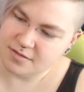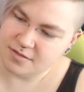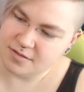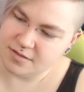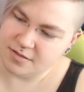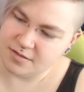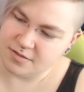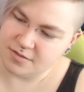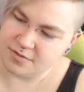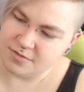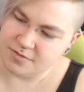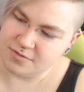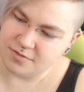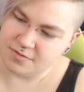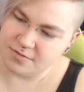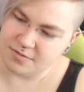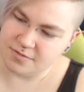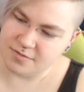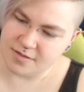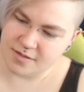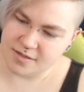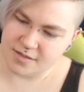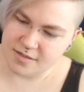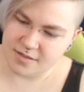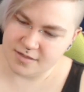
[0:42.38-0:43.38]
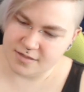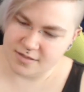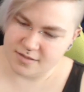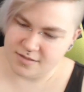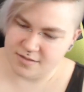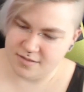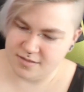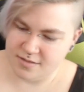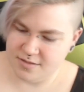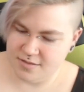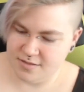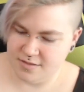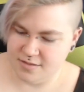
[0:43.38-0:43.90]
to, this
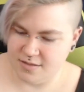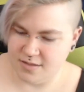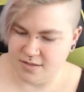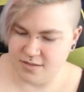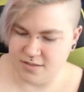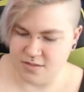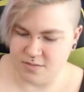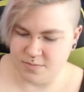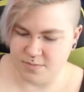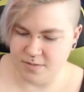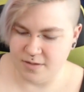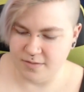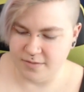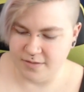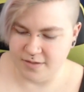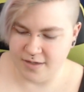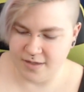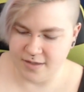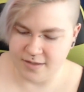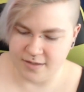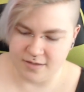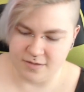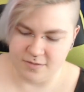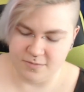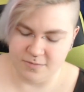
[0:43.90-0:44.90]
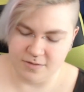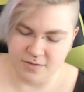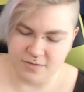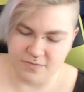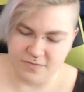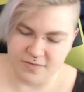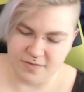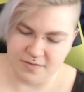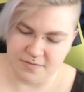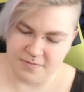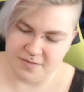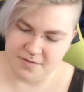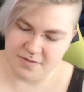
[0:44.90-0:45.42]
is probably not going to work
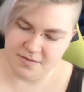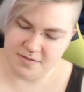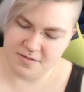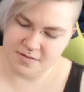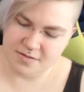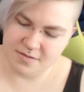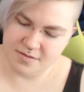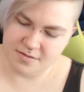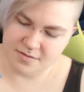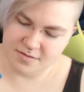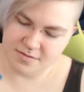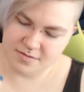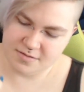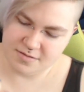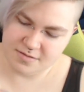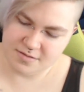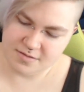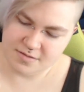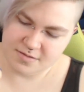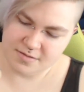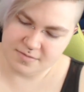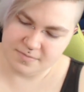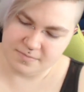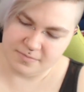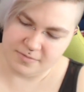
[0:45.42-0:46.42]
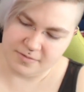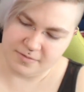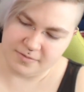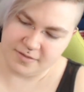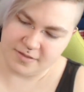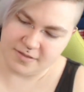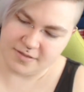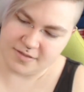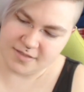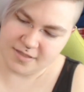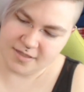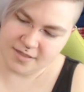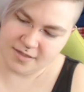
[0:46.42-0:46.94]
very well. I'm going
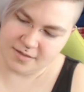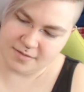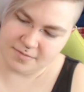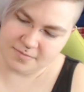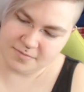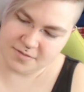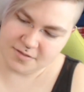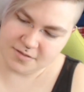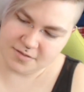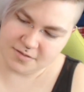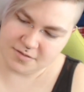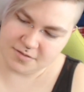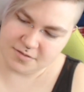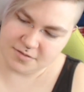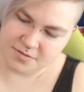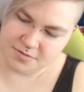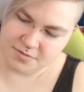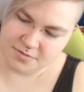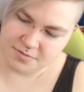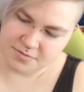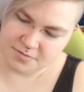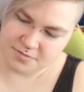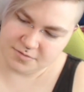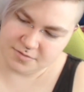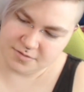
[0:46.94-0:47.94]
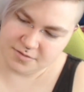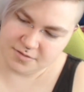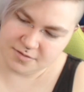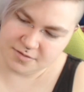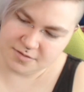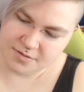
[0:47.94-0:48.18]
to attempt to